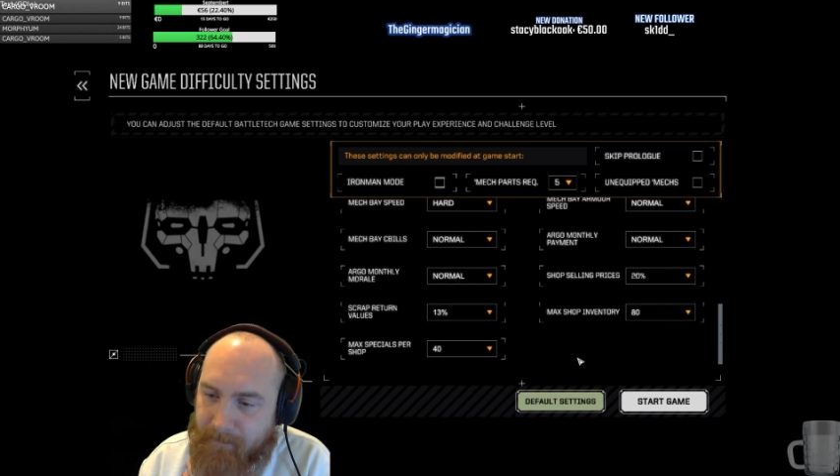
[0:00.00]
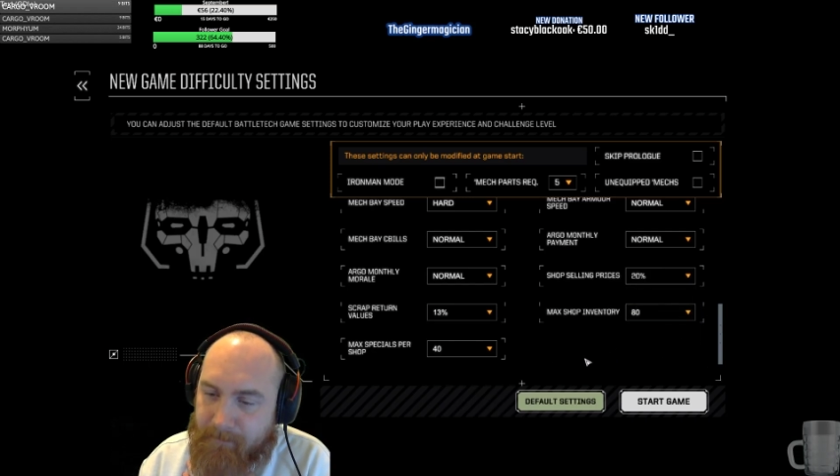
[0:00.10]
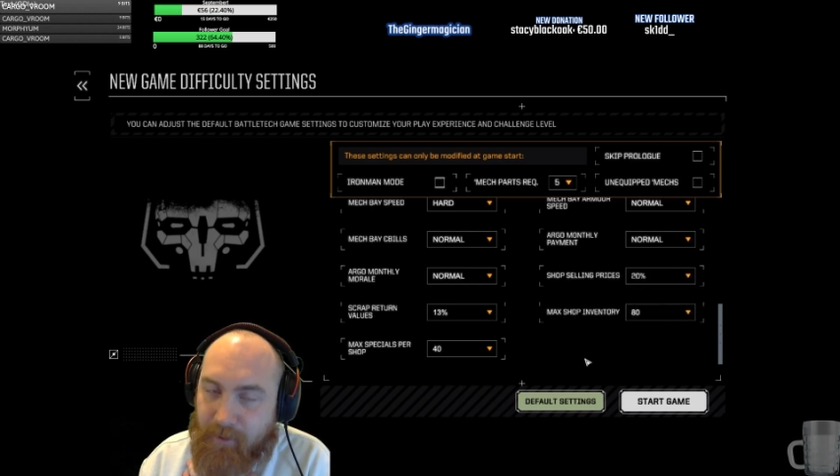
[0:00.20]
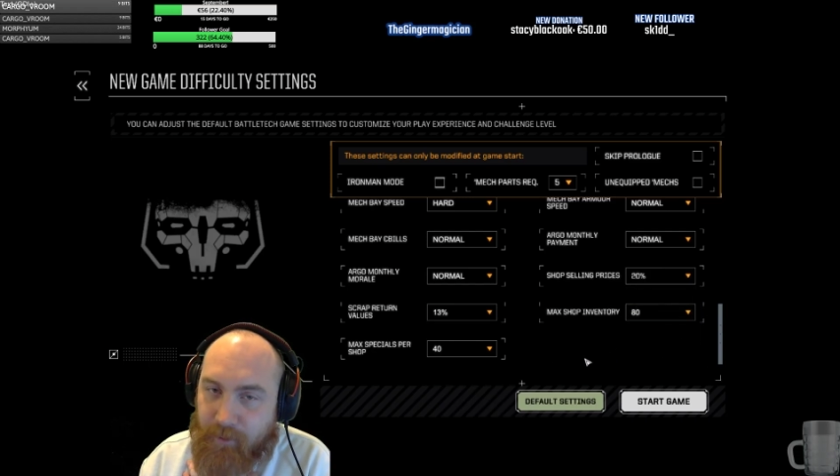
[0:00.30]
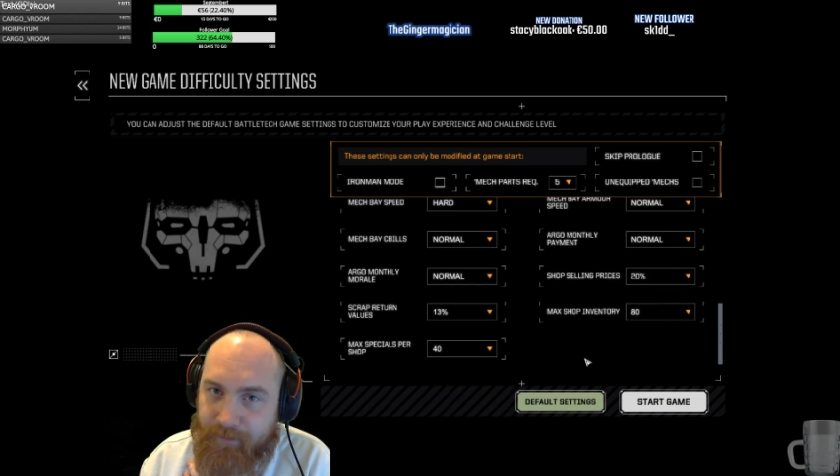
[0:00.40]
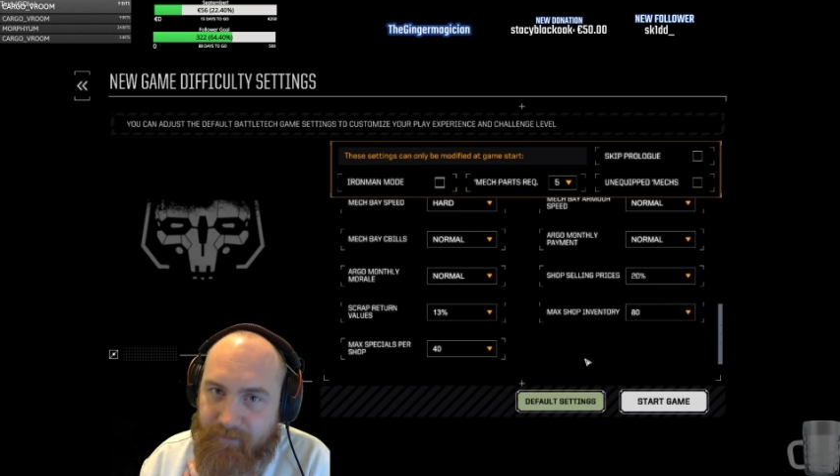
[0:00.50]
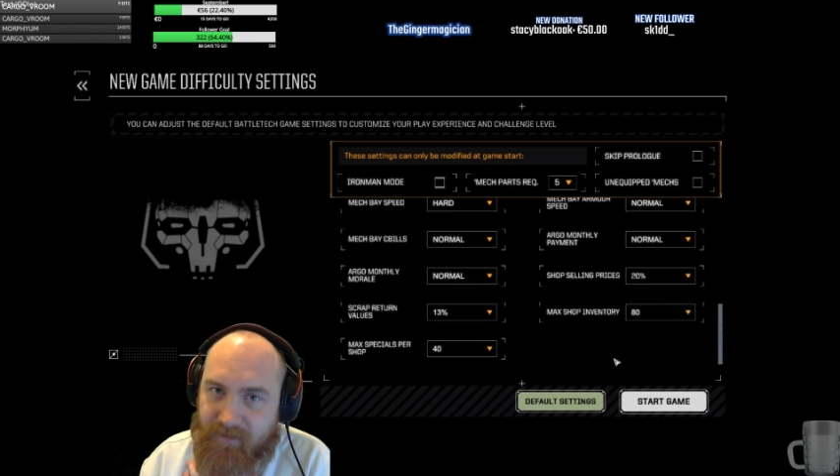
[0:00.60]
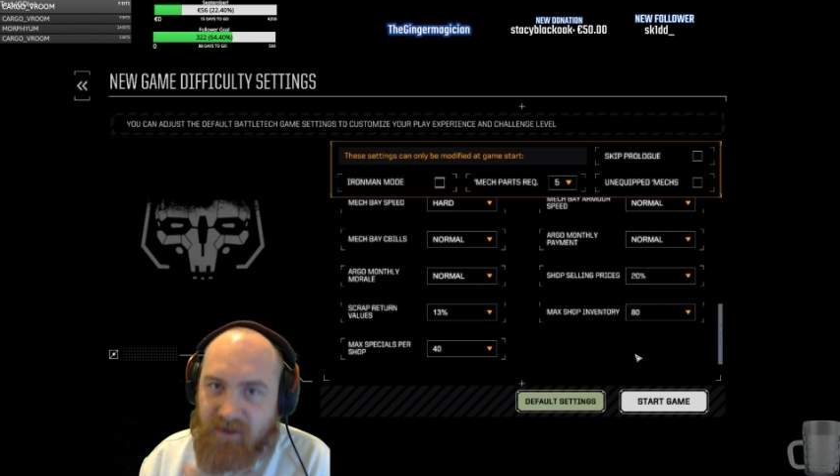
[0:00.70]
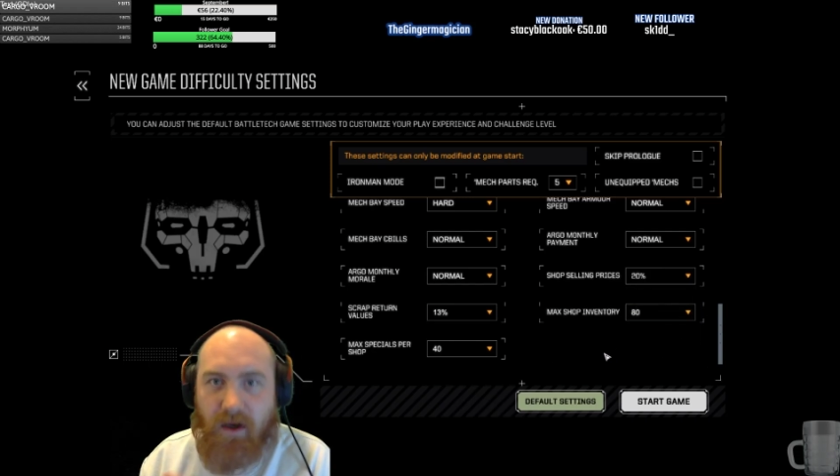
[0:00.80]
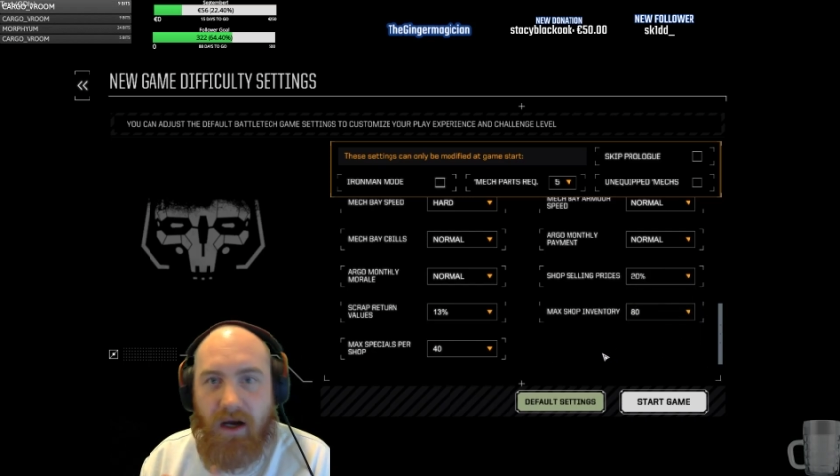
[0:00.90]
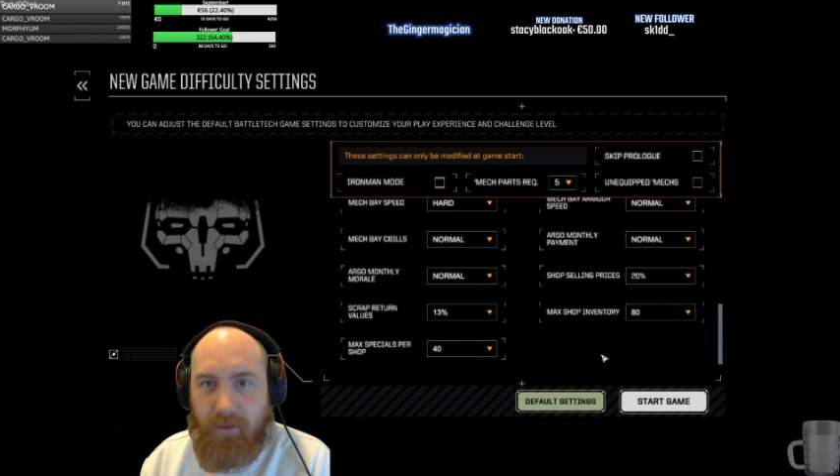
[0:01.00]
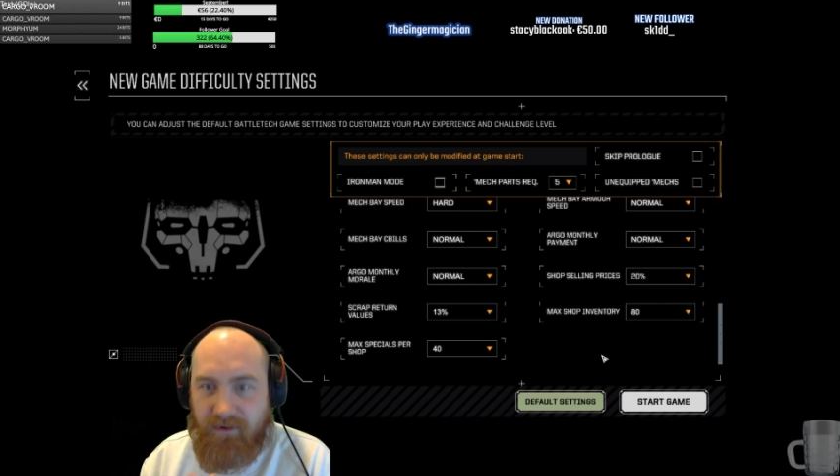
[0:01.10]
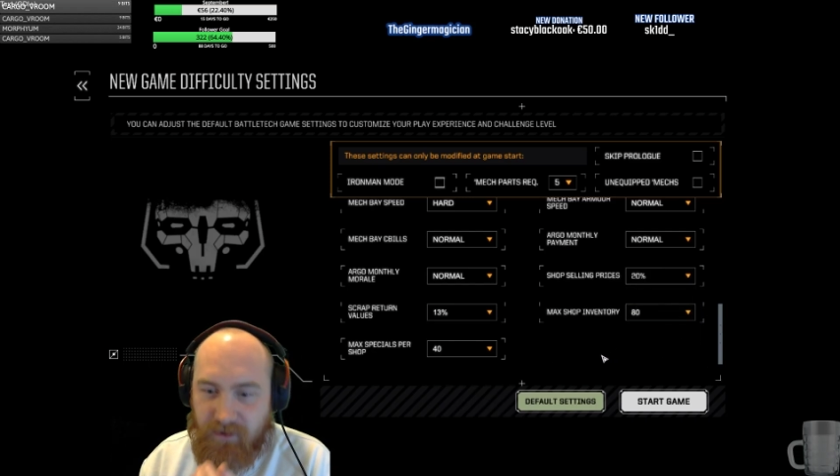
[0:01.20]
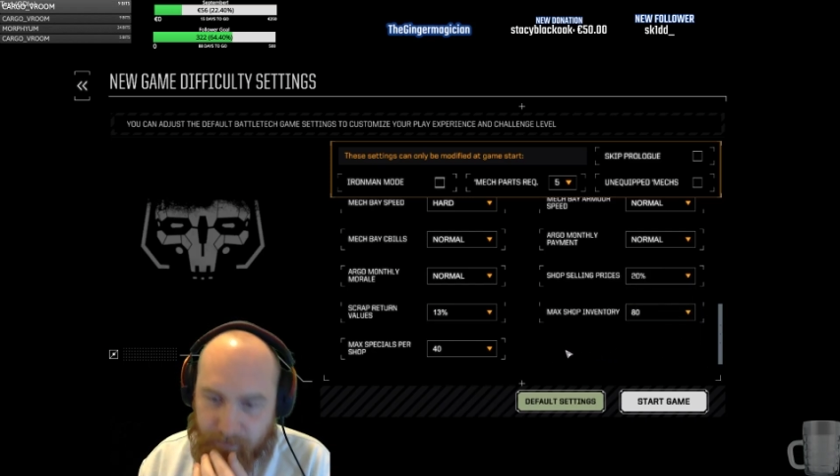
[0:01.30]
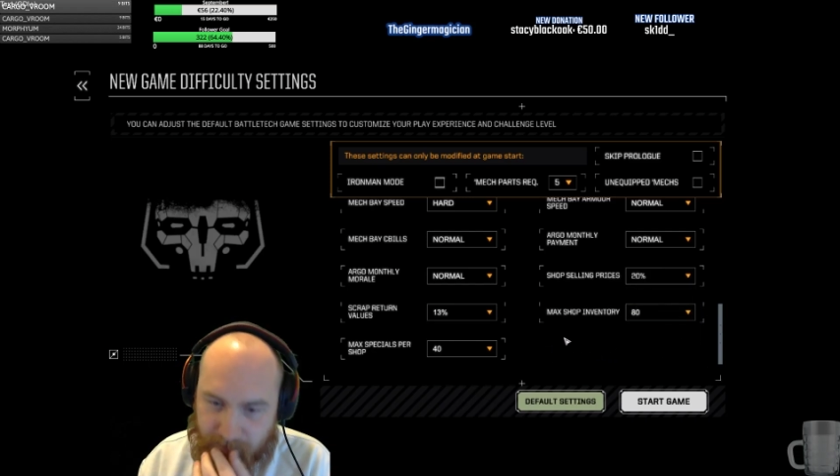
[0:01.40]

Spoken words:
Boom. That's what I would do,